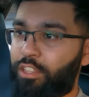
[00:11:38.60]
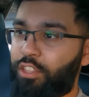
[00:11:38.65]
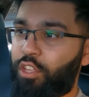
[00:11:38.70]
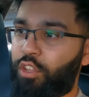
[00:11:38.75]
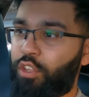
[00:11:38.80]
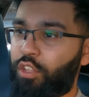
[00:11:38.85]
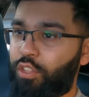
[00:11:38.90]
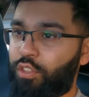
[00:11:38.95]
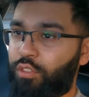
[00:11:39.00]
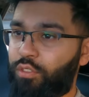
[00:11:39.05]

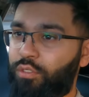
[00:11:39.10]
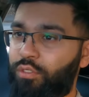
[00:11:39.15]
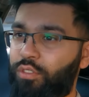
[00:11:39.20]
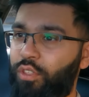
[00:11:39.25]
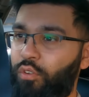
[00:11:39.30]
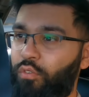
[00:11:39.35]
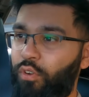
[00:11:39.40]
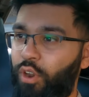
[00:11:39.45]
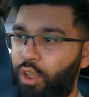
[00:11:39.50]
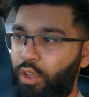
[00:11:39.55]

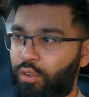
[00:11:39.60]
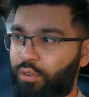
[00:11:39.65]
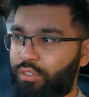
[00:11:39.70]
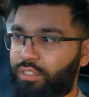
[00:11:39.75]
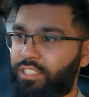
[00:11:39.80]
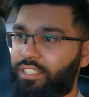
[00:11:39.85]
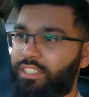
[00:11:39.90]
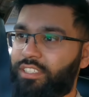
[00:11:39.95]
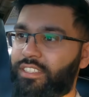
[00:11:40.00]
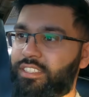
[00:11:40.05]
the
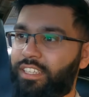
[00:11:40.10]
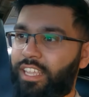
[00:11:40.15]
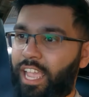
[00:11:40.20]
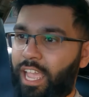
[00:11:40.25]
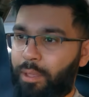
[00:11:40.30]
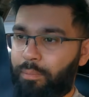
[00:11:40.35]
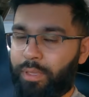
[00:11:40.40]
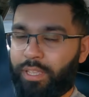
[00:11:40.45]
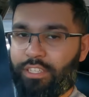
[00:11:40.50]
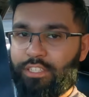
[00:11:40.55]
roads
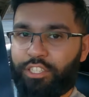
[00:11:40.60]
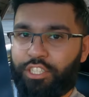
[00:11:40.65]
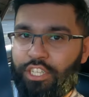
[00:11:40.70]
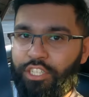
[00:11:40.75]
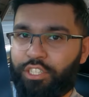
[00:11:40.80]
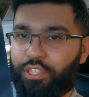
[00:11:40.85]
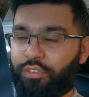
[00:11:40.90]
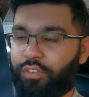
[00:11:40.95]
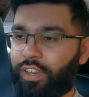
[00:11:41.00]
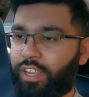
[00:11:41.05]
get a bit
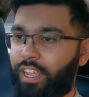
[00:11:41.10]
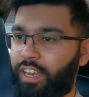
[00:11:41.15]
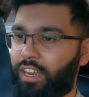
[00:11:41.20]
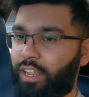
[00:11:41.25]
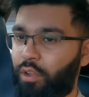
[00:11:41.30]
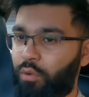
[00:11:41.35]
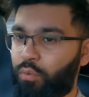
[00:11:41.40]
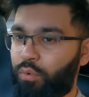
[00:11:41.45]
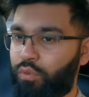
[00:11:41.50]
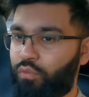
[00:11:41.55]
jittery,
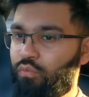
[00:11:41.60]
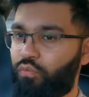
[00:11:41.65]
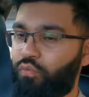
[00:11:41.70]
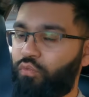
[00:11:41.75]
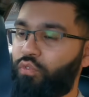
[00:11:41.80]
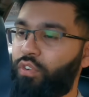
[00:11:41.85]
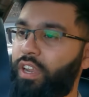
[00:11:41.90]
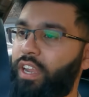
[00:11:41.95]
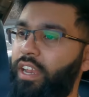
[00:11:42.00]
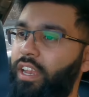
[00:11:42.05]
and I
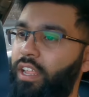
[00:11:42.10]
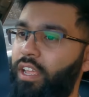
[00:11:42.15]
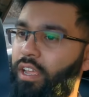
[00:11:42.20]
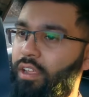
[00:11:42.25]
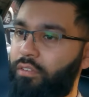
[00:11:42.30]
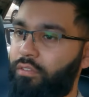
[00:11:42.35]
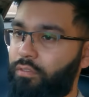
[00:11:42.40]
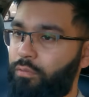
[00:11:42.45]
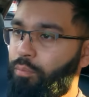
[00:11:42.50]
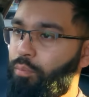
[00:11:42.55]
would really
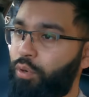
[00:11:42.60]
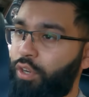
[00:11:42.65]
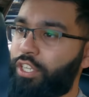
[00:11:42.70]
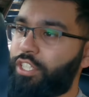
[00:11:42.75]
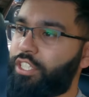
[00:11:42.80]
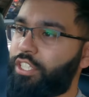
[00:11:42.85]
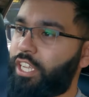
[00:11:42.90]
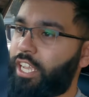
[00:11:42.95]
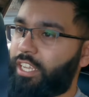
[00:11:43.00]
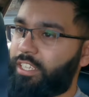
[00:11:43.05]
have
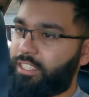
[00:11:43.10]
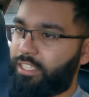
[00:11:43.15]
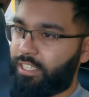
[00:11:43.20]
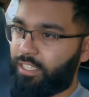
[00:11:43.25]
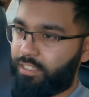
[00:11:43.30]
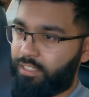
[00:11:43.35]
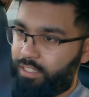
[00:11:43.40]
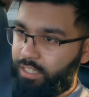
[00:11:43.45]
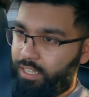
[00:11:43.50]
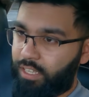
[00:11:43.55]

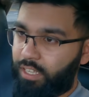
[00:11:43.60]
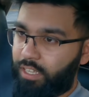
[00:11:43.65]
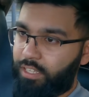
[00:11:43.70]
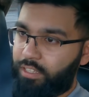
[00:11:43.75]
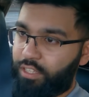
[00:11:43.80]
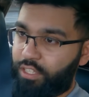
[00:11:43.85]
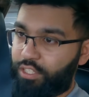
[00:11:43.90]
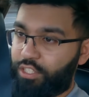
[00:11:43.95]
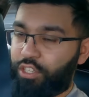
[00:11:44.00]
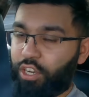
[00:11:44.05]
appreciated
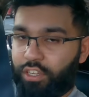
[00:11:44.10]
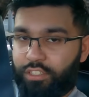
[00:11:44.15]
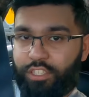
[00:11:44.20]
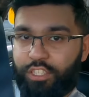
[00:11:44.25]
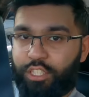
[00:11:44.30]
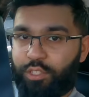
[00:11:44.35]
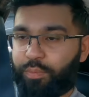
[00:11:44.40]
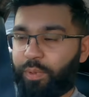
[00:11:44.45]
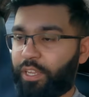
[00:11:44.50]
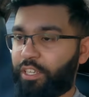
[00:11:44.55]
the stock
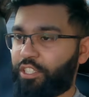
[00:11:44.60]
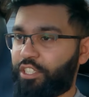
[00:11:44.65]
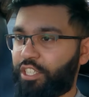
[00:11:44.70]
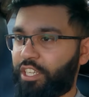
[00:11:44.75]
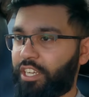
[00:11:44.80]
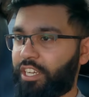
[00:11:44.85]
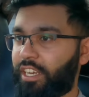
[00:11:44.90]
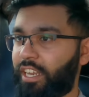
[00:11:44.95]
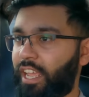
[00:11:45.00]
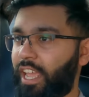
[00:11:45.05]

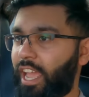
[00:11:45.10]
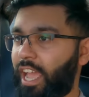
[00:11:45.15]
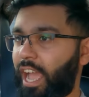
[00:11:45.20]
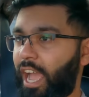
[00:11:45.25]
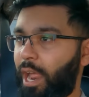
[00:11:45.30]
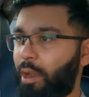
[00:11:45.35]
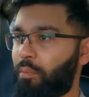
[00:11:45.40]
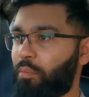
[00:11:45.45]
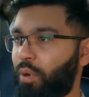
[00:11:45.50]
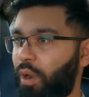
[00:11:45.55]
suspension
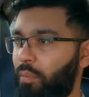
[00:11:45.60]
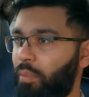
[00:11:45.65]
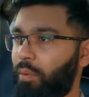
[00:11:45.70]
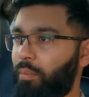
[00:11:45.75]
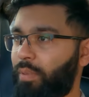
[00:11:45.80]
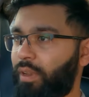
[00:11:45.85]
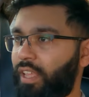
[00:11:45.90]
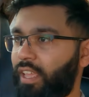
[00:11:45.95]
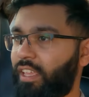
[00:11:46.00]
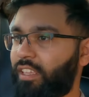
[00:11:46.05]
and
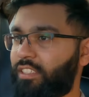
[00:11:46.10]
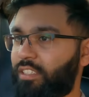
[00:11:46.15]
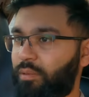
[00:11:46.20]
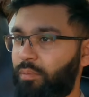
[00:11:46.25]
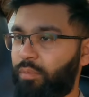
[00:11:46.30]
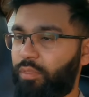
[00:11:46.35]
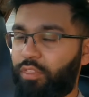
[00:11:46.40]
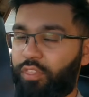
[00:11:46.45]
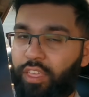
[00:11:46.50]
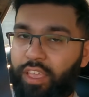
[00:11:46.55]
probably
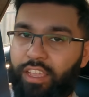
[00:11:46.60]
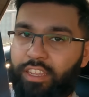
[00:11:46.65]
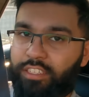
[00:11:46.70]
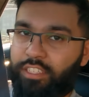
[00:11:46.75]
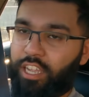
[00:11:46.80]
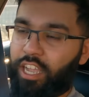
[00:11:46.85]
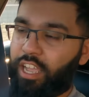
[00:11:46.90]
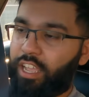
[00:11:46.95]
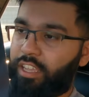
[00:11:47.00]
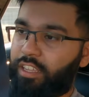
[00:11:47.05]
some thicker
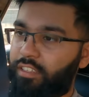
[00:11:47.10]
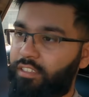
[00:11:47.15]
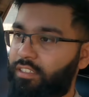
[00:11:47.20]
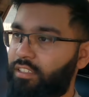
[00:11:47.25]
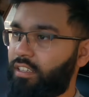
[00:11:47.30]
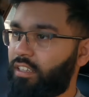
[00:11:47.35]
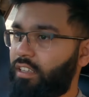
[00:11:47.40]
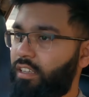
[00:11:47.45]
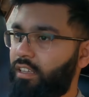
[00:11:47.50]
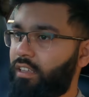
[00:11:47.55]

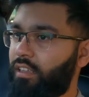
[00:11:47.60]
tires,